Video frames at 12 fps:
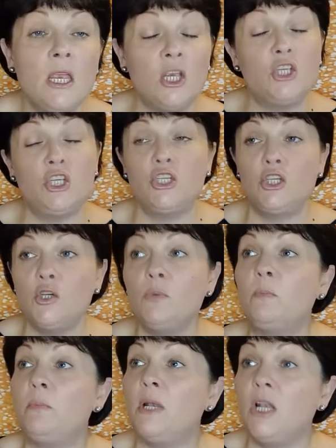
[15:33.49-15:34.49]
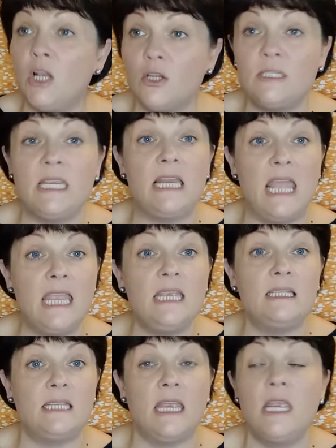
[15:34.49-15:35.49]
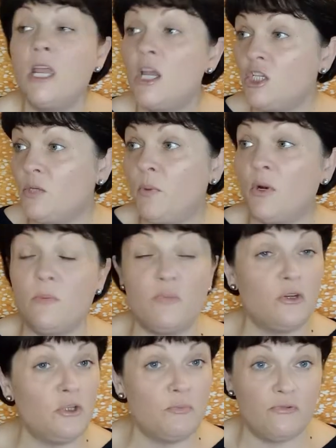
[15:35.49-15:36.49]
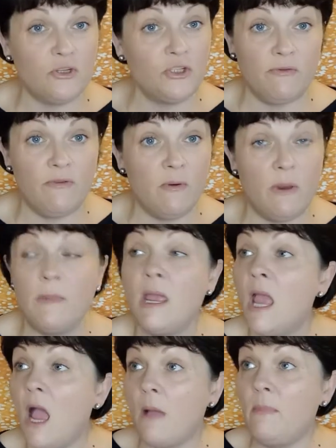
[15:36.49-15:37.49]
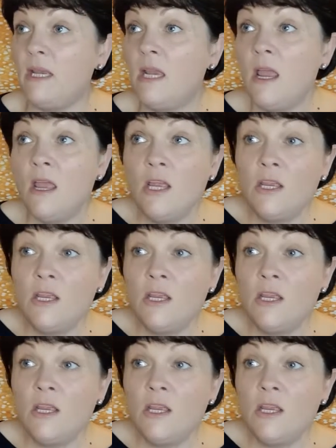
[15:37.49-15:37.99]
because you're too bloody lazy to put a brush through him. I mean,